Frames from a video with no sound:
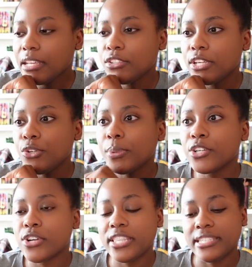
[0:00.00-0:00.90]
So I do want
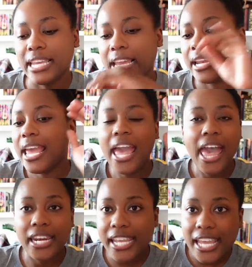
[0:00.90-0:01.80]
to try this again.
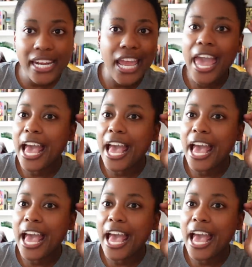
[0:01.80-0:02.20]
And again,